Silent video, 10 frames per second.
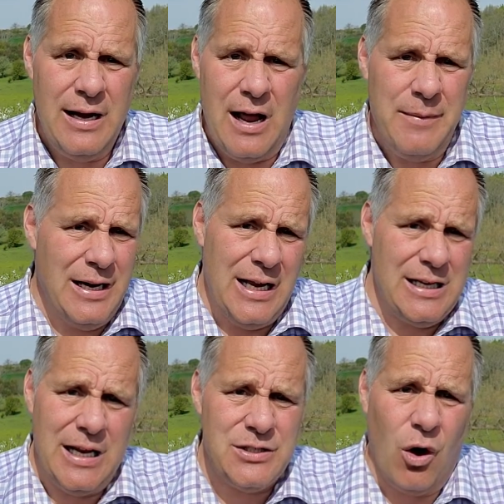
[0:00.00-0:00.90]
I mean, let,
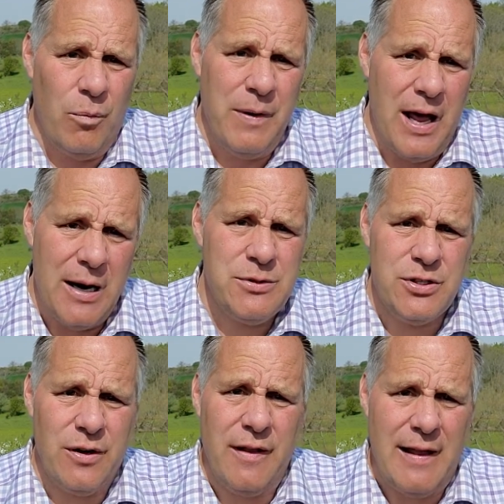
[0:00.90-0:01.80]
let's hope not. I'm
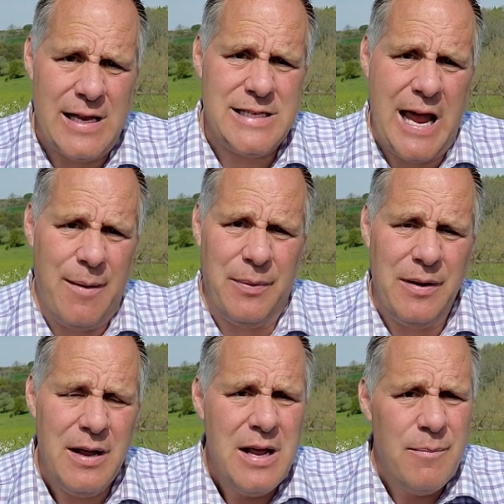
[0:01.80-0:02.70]
sure that that's happened.